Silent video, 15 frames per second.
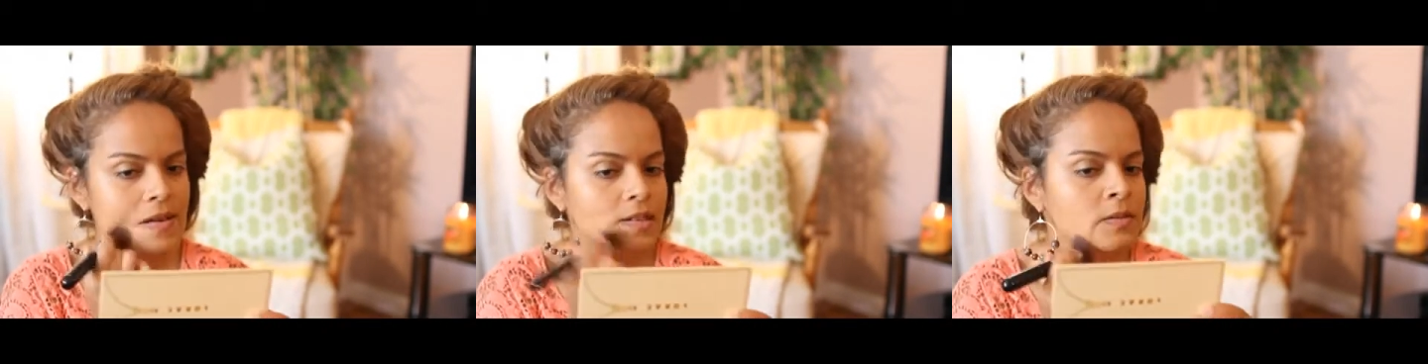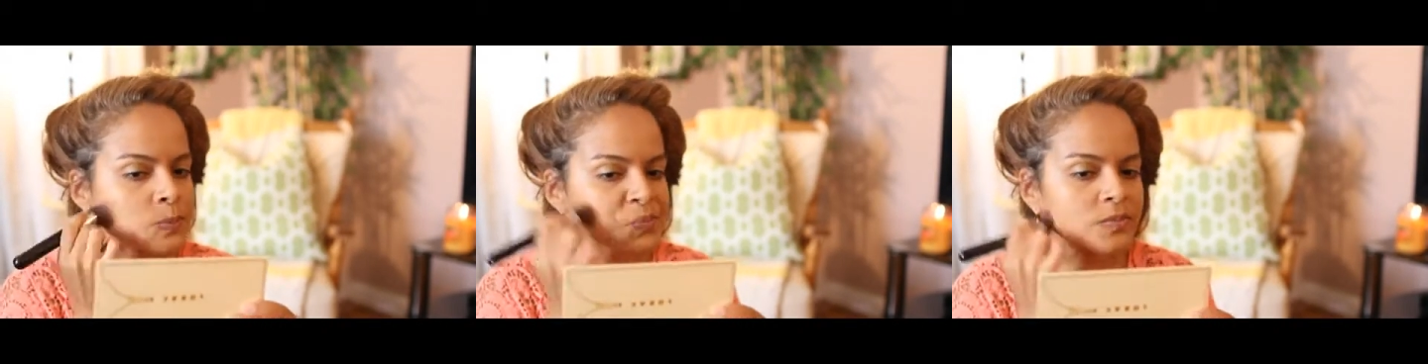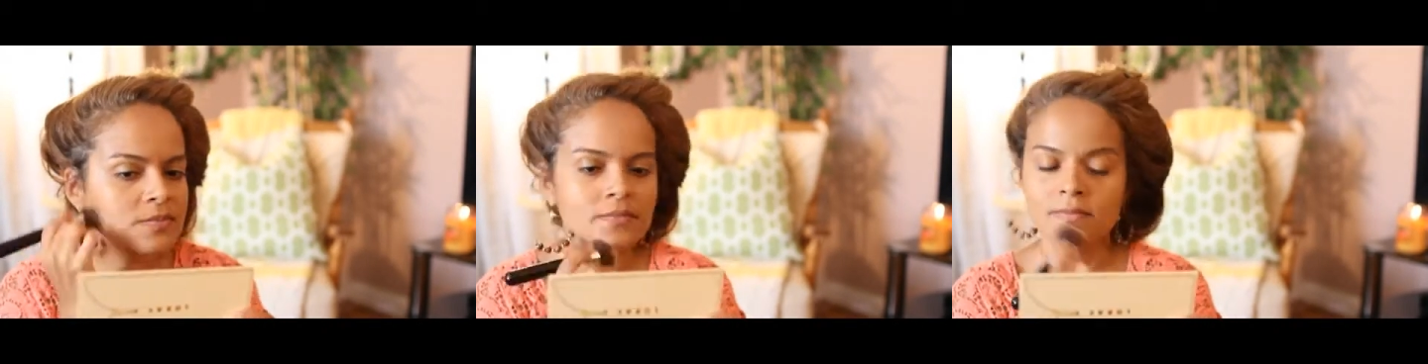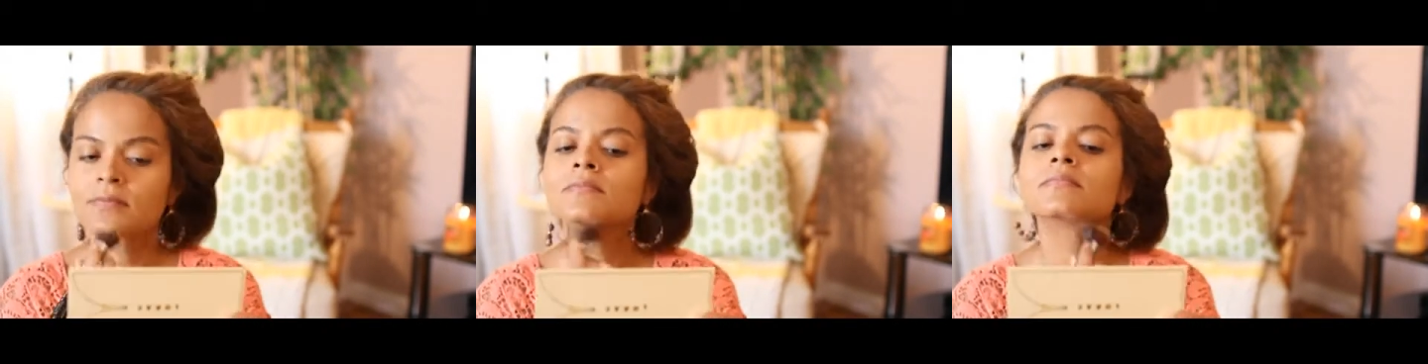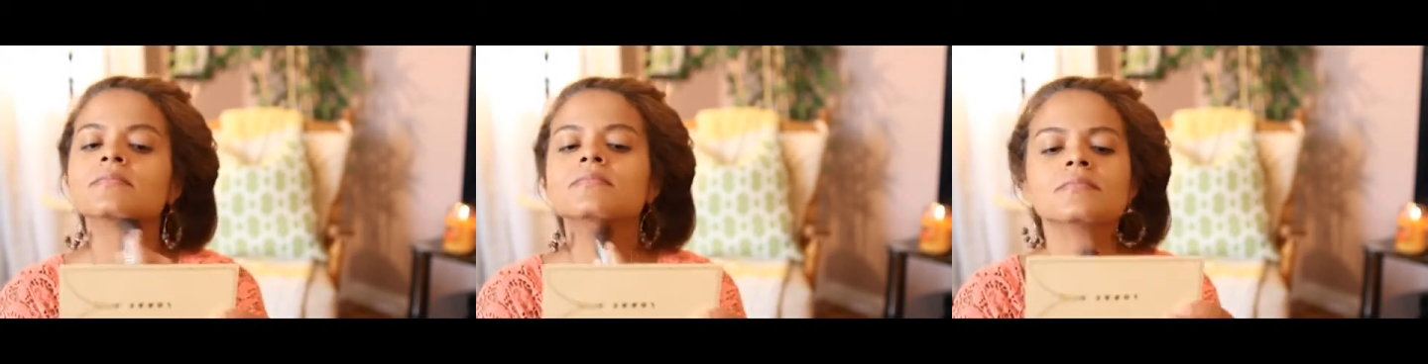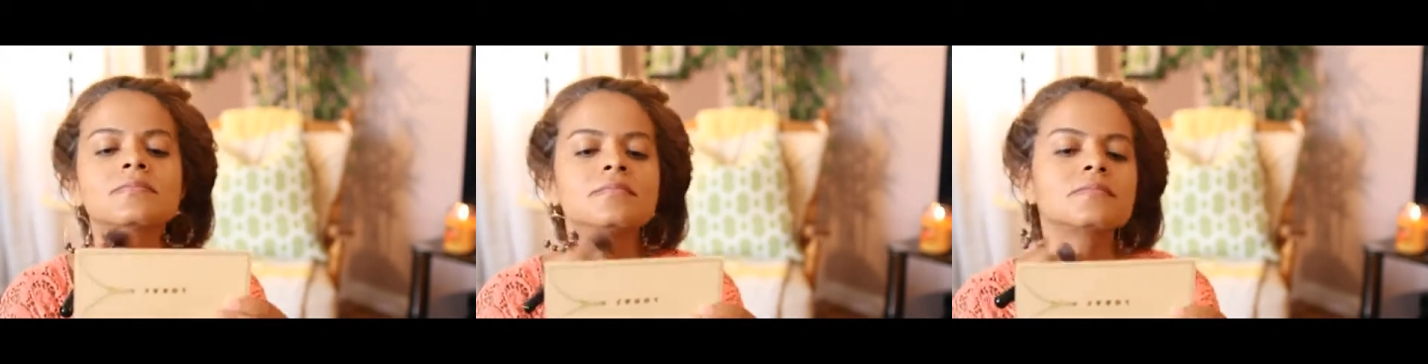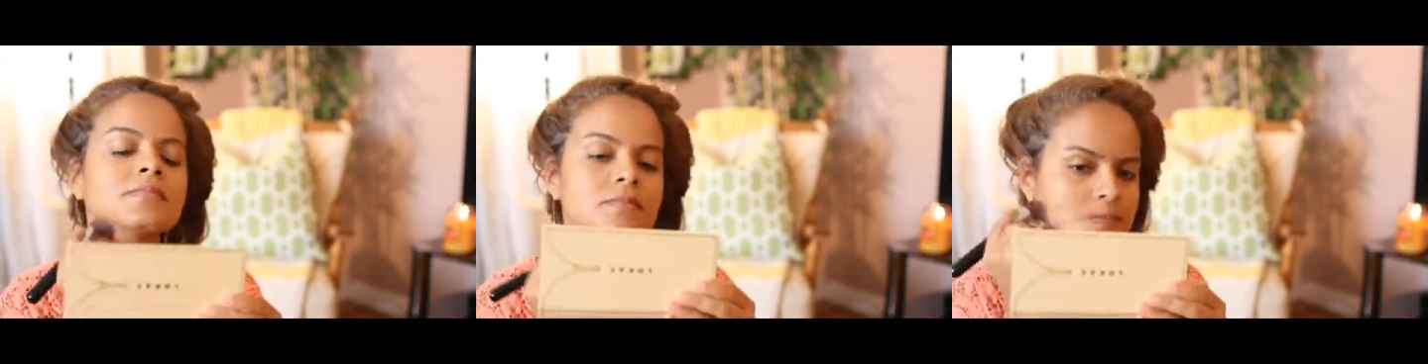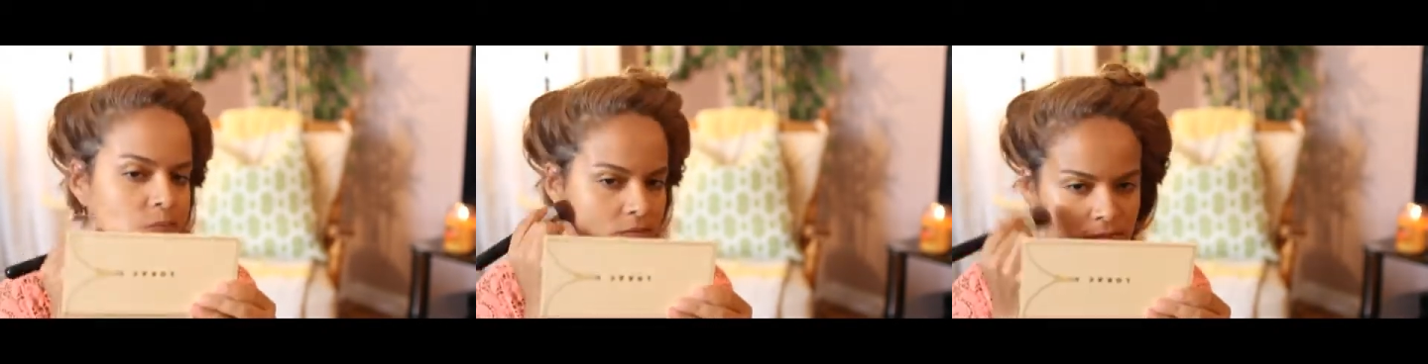even coverage all
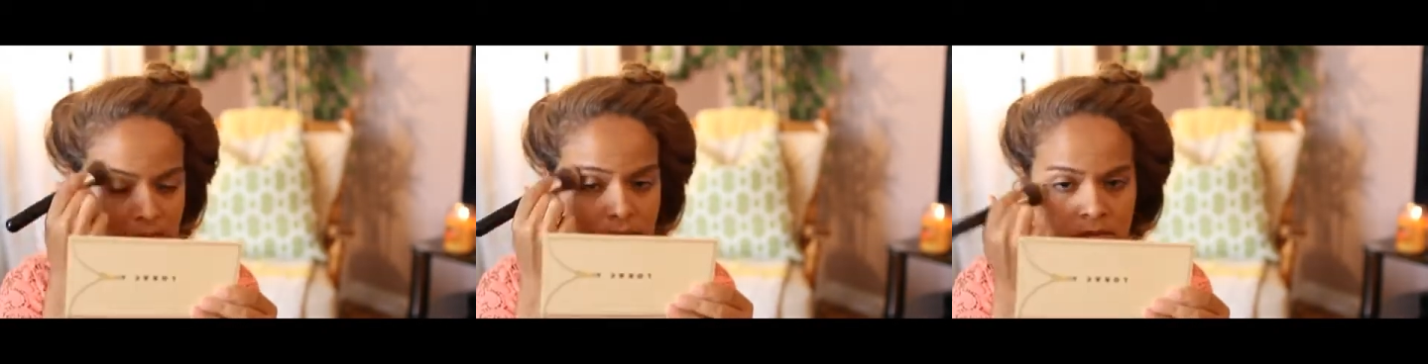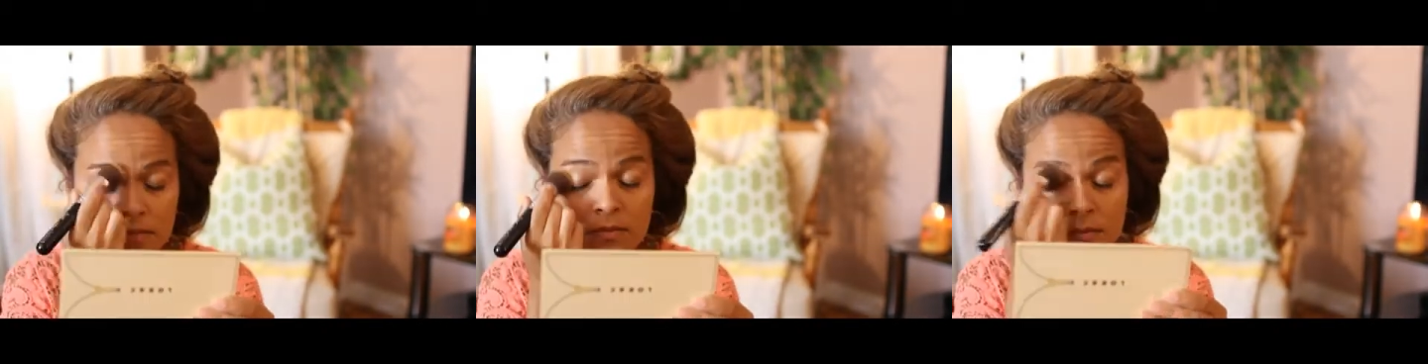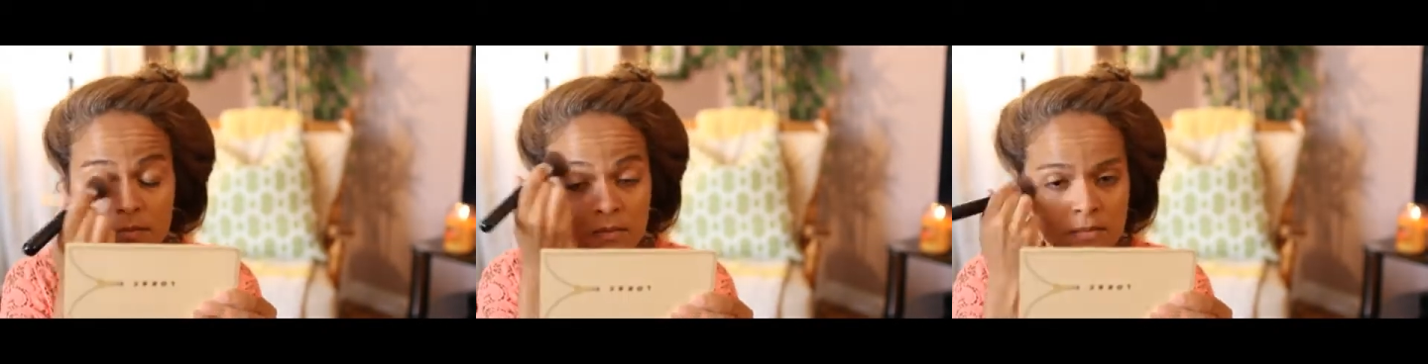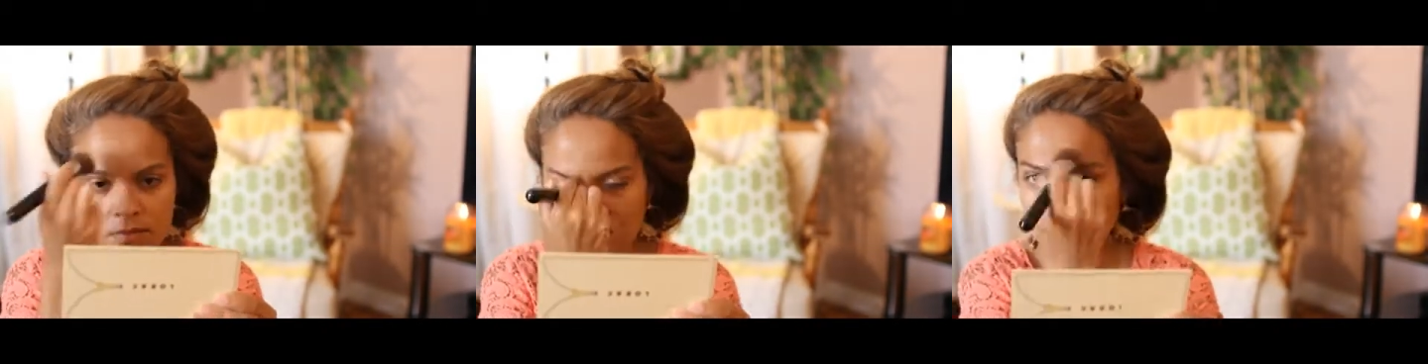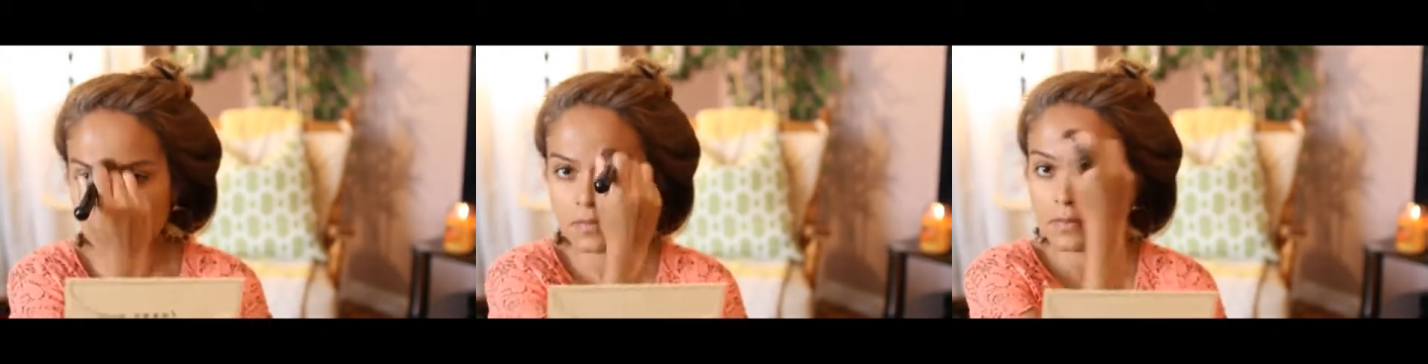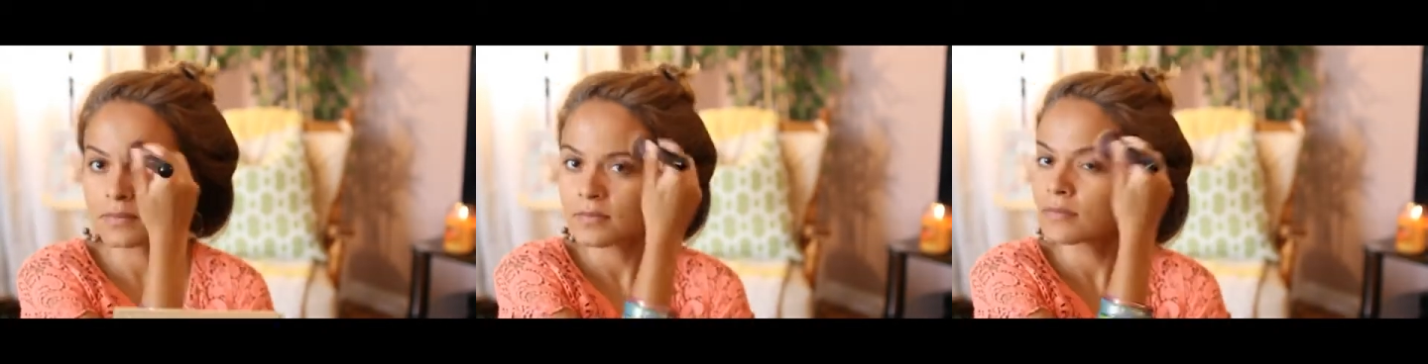over. This will also make sure that